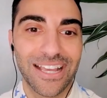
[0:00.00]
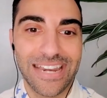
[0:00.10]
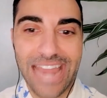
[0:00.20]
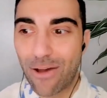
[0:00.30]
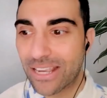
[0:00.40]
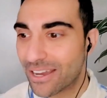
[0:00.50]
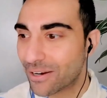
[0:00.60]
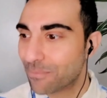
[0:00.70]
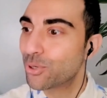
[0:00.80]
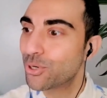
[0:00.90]
And now I
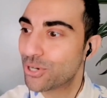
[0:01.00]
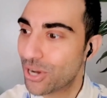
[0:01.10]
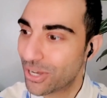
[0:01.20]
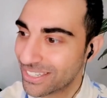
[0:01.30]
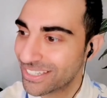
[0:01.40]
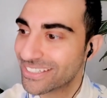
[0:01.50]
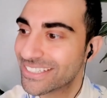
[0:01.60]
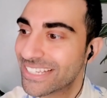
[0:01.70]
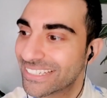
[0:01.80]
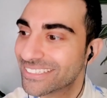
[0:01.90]
kind of put on the
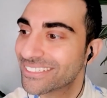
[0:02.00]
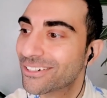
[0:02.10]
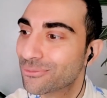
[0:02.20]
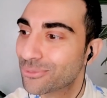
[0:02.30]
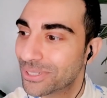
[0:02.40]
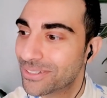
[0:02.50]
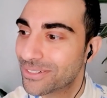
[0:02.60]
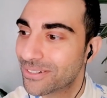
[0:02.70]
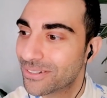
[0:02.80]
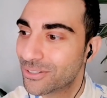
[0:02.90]
intent of what
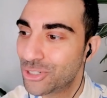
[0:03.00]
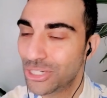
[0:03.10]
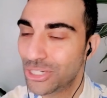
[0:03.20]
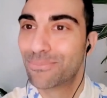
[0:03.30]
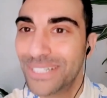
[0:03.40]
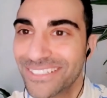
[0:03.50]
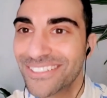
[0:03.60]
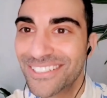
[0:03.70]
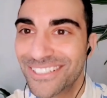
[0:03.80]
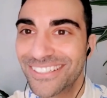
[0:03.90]
Jim
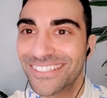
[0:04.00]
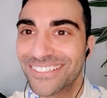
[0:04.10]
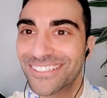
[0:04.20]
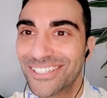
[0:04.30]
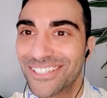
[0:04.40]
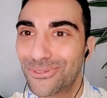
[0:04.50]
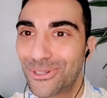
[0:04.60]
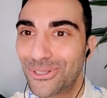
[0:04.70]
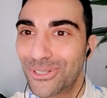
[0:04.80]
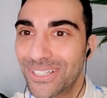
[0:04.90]
brings to the
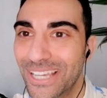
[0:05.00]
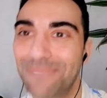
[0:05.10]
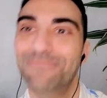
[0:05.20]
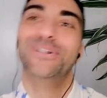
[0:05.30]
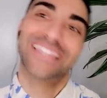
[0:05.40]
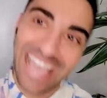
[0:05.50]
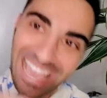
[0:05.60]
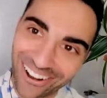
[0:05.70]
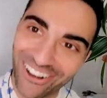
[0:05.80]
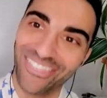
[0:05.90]
role and put
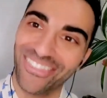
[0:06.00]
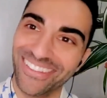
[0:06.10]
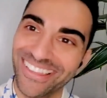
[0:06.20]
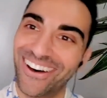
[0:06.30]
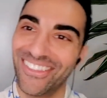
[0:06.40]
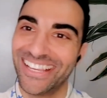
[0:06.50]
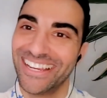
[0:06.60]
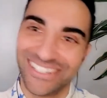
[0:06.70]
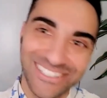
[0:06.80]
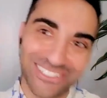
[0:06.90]
that on the
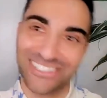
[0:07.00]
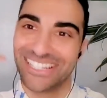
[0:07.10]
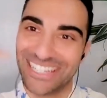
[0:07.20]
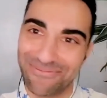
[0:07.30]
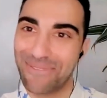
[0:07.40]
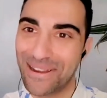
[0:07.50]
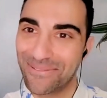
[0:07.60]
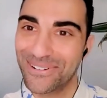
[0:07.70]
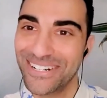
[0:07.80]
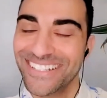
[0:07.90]
character, like in my
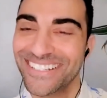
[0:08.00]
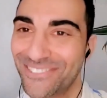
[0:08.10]
memories,